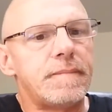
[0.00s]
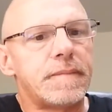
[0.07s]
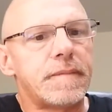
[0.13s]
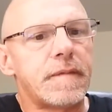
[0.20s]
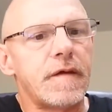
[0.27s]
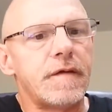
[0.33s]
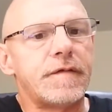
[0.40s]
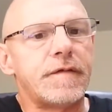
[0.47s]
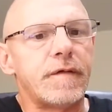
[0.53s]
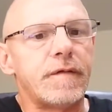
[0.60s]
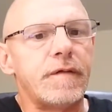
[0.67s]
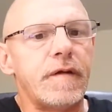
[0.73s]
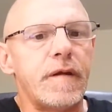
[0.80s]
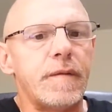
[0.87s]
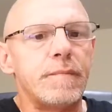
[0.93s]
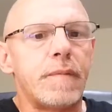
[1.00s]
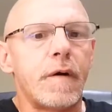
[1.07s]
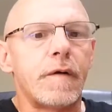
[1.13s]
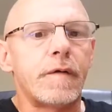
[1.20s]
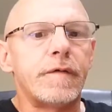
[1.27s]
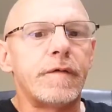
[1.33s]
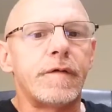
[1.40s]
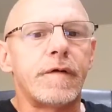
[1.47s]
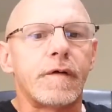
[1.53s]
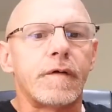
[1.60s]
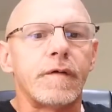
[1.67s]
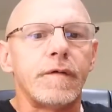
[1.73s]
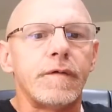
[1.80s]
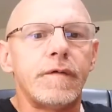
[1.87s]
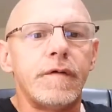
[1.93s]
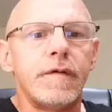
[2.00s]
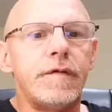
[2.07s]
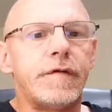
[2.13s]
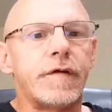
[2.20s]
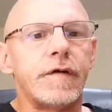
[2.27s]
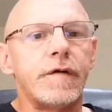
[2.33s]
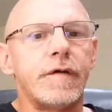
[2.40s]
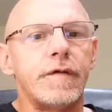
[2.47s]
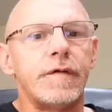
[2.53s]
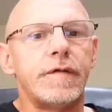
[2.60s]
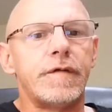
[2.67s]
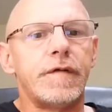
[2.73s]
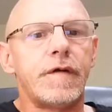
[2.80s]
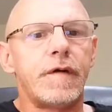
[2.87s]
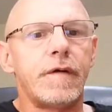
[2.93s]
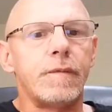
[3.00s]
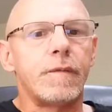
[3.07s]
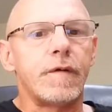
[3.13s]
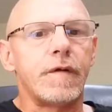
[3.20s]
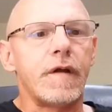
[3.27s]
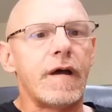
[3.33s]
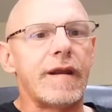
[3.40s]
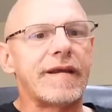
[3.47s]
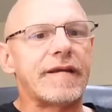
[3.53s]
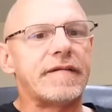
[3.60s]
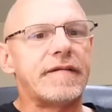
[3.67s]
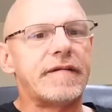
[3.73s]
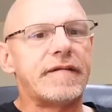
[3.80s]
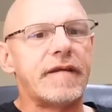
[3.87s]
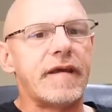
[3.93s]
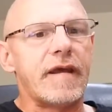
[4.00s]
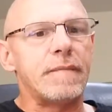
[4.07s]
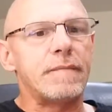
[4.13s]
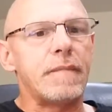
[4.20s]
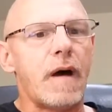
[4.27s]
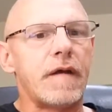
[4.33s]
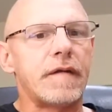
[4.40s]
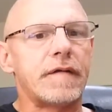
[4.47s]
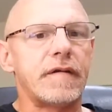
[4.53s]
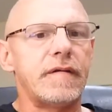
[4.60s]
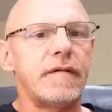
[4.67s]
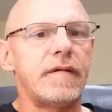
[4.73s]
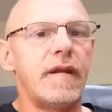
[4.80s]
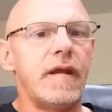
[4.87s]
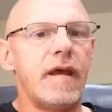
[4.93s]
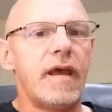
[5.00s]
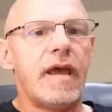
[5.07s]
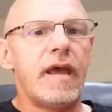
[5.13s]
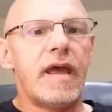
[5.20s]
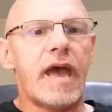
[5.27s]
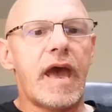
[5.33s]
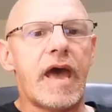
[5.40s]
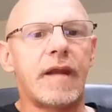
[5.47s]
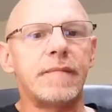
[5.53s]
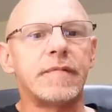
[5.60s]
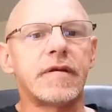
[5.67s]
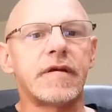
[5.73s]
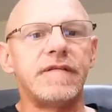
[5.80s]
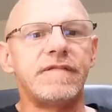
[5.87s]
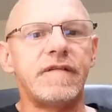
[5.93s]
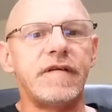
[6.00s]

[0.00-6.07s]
Certain that impartial jurors were non-existent in Boston, Adams convinced the